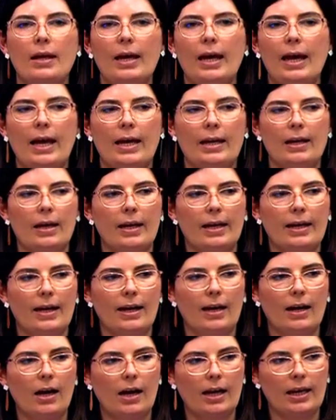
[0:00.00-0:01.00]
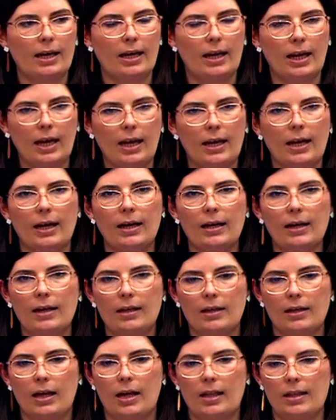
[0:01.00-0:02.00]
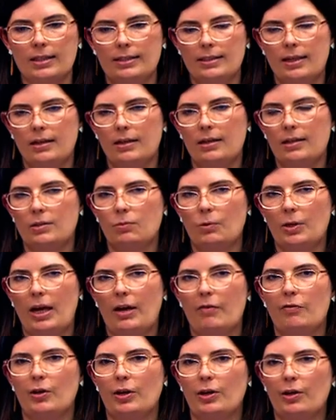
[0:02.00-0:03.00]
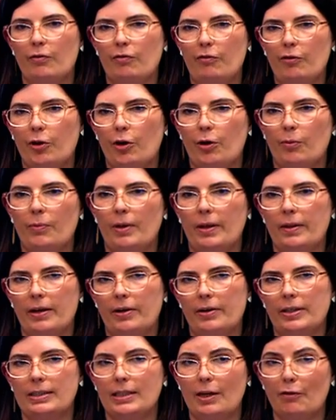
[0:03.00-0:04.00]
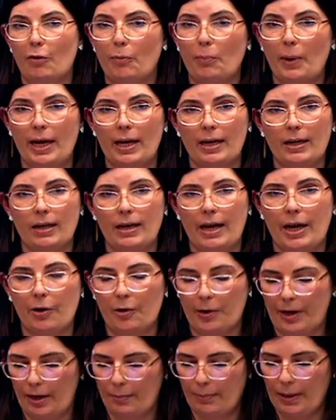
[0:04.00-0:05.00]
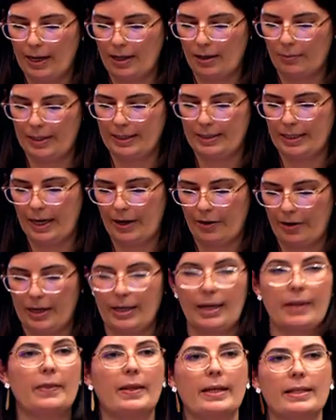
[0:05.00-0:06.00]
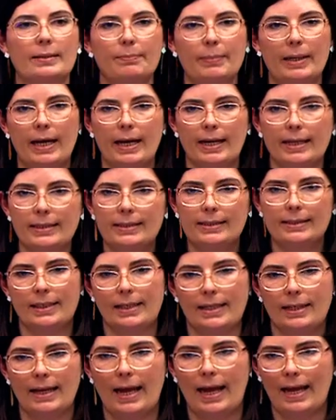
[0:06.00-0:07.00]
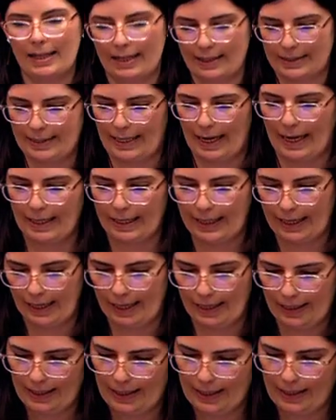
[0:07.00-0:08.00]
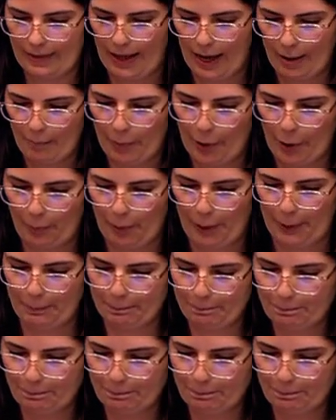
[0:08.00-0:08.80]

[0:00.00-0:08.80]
And I hear other senators would have to confirm that there has never been an angrier parliamentarian in this place than Alex Gallacher in that moment.